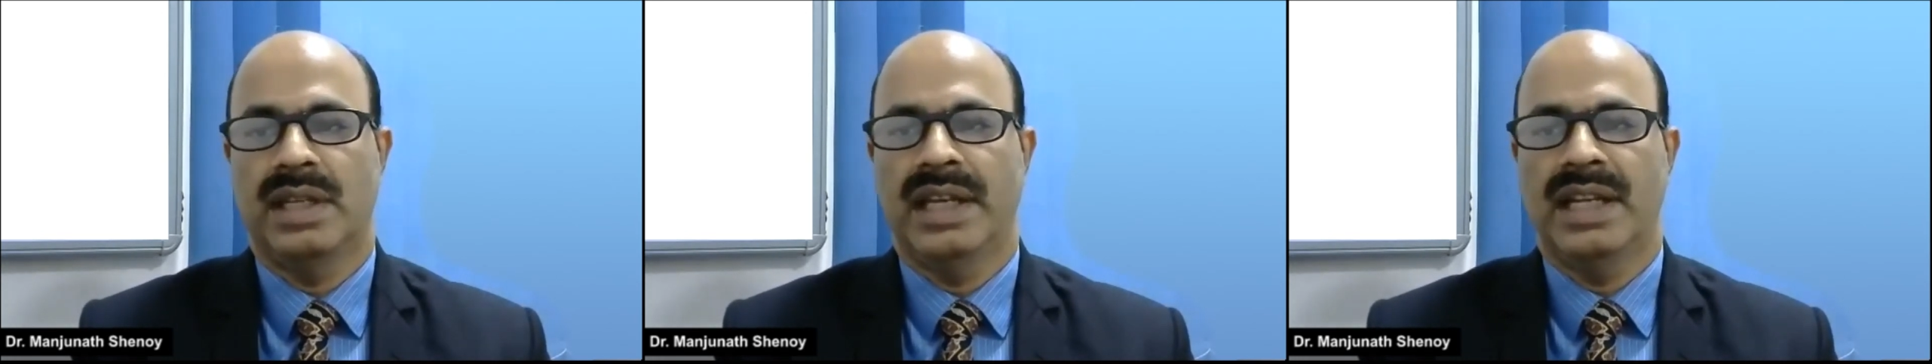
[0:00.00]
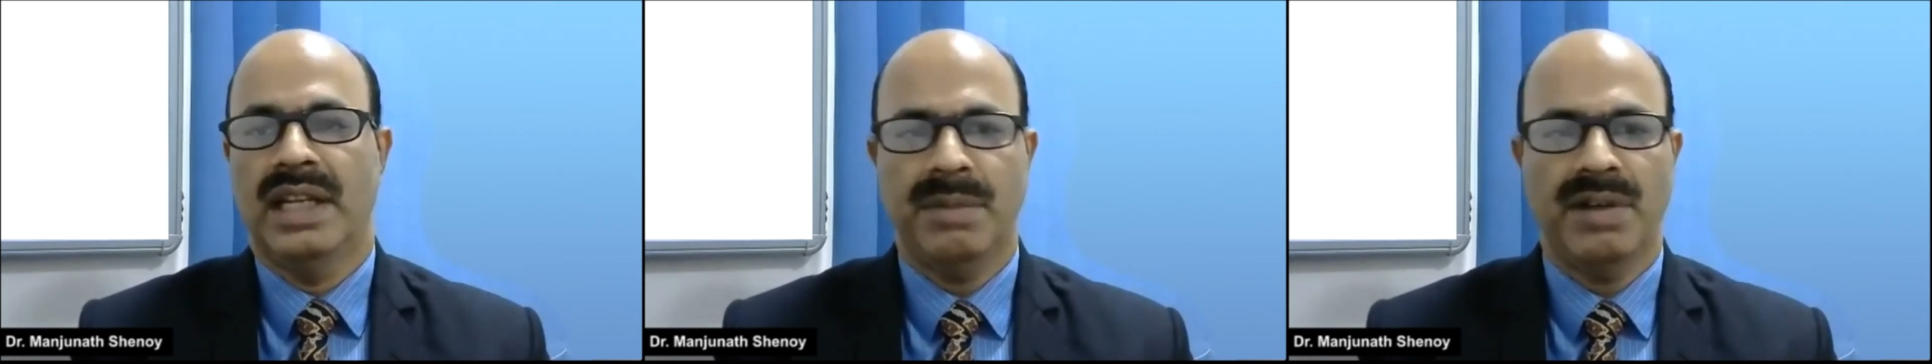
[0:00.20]

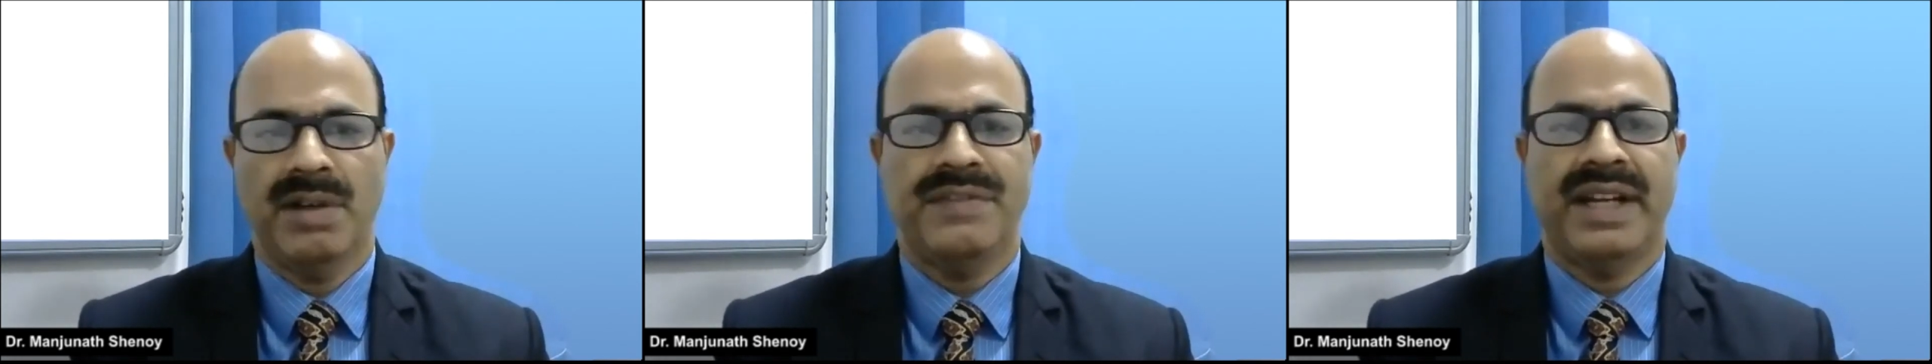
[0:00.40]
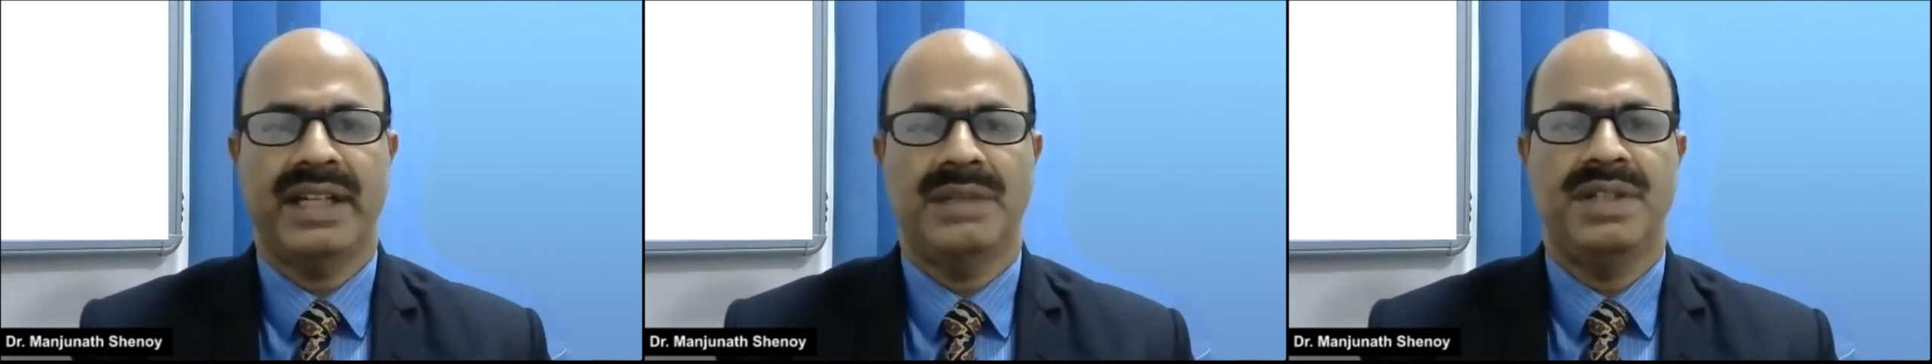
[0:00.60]
A number
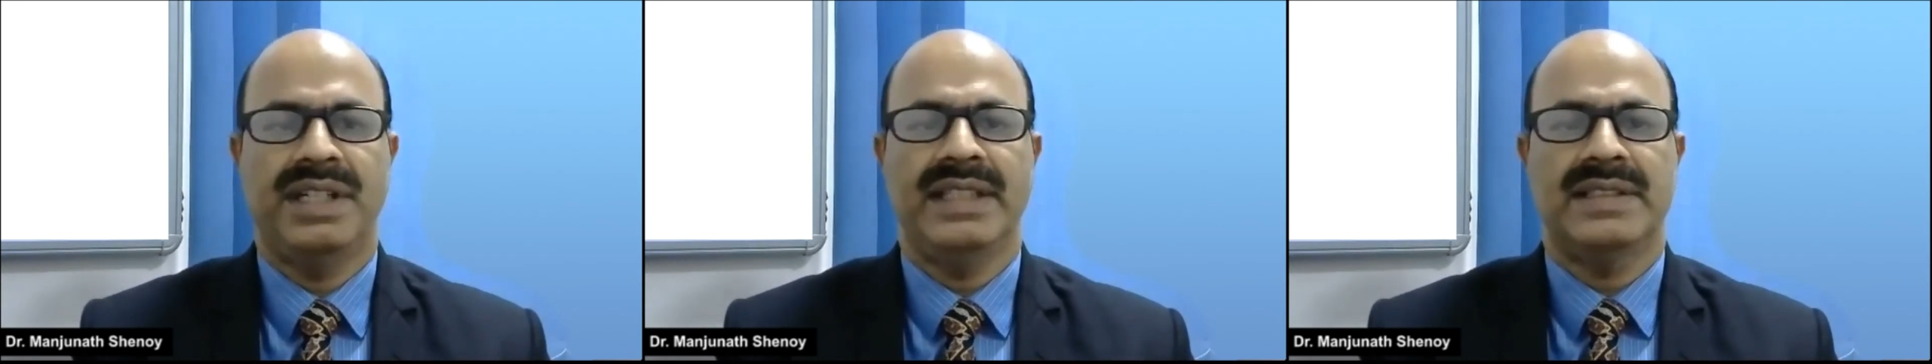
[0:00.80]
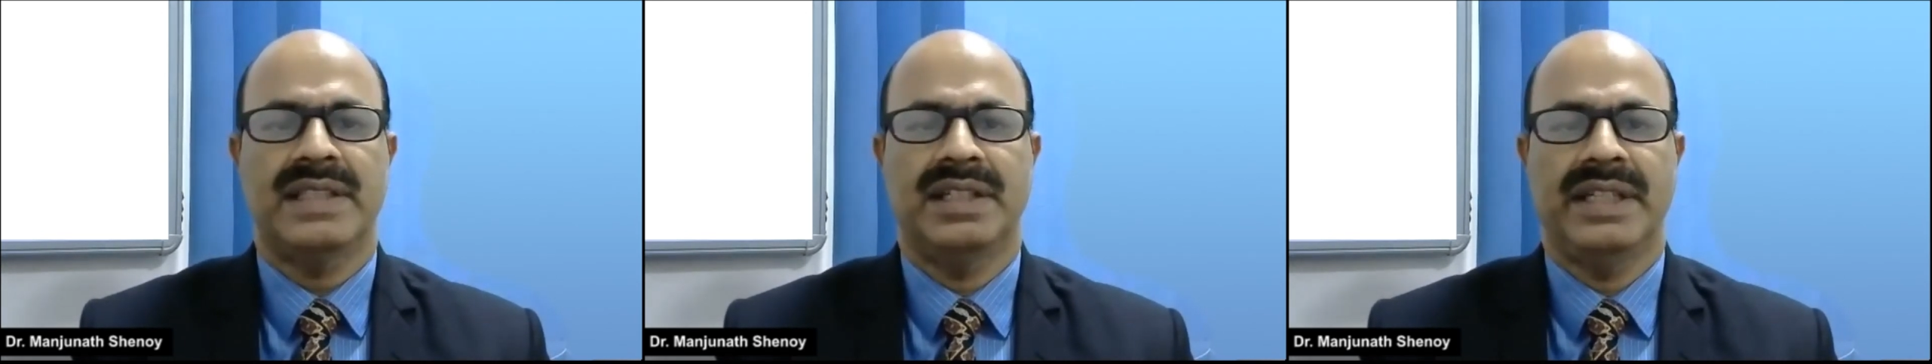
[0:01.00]
of
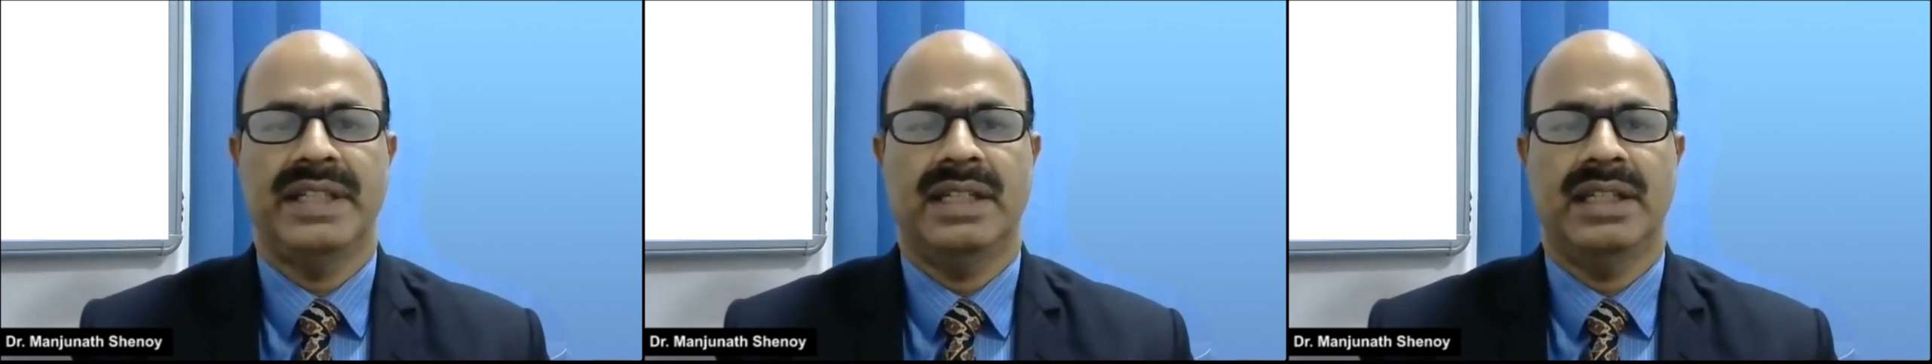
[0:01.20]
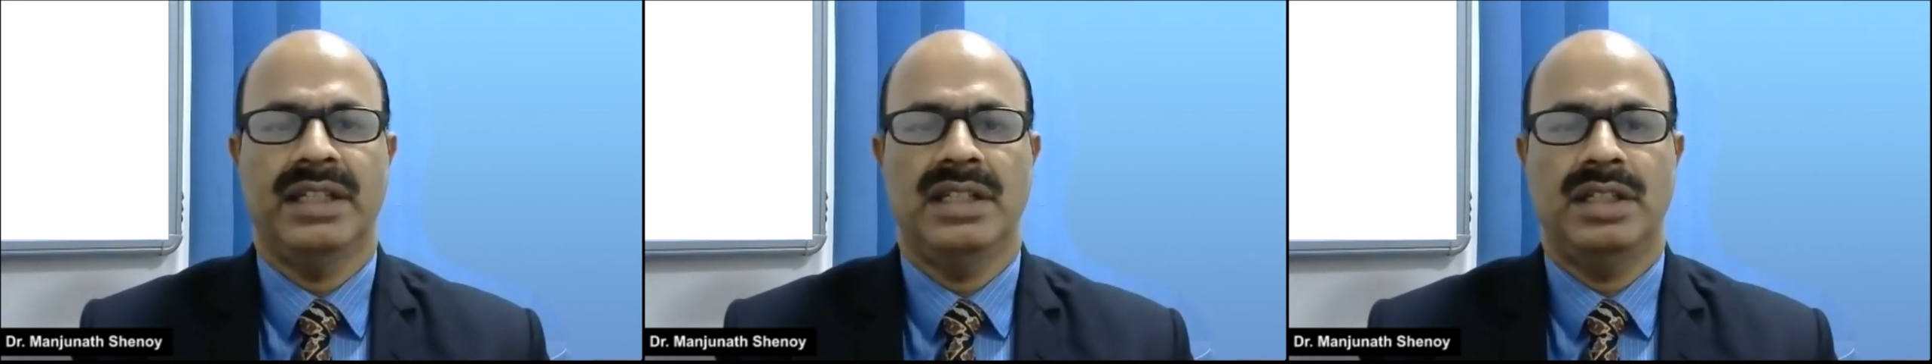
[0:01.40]
activities are
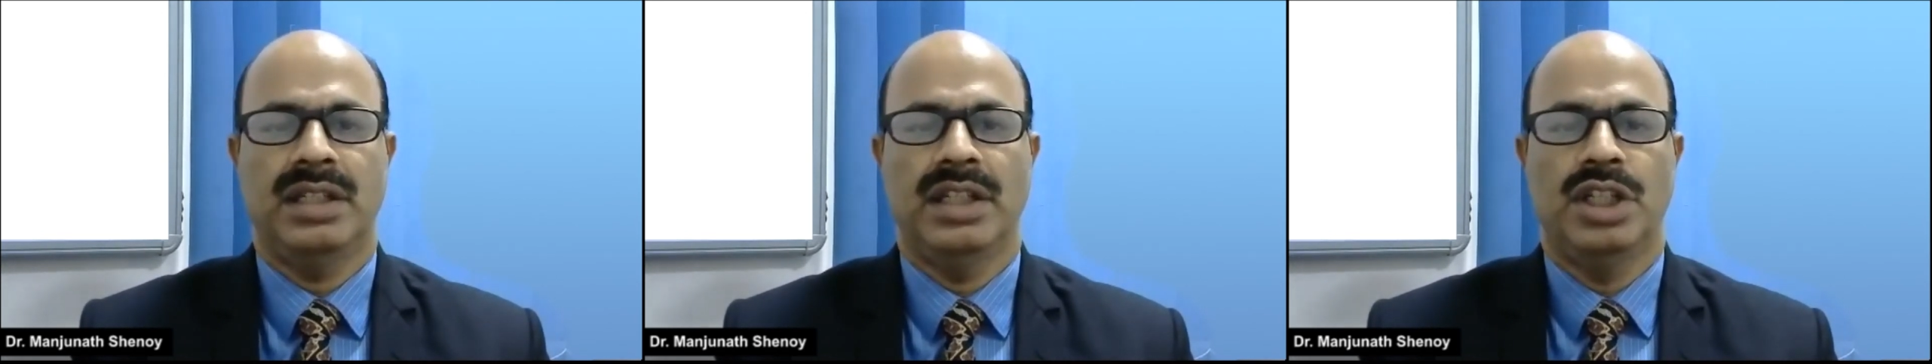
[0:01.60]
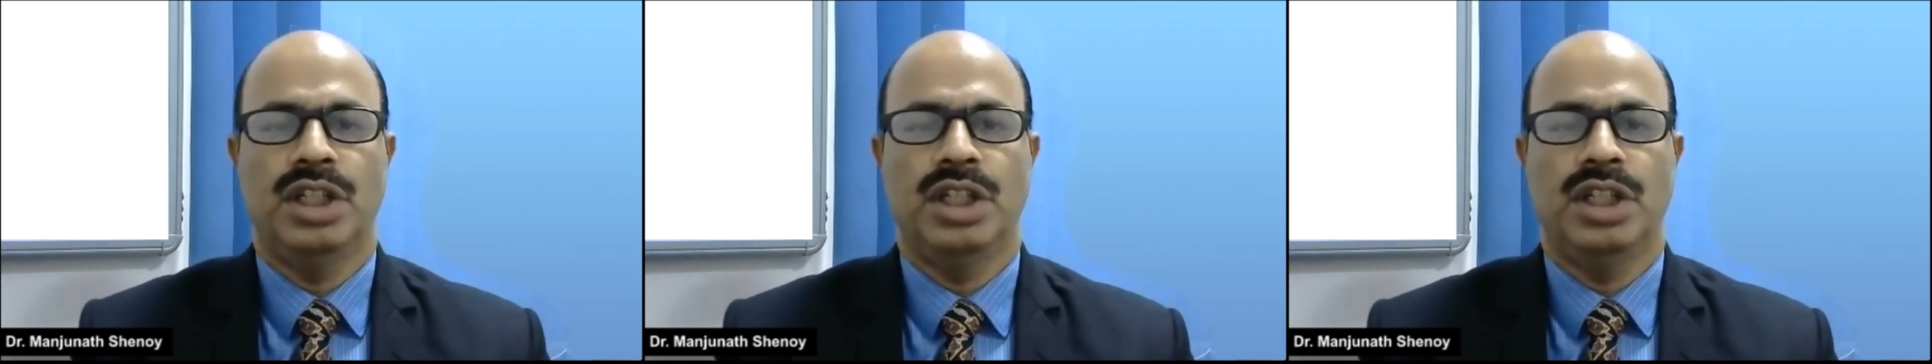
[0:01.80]
taken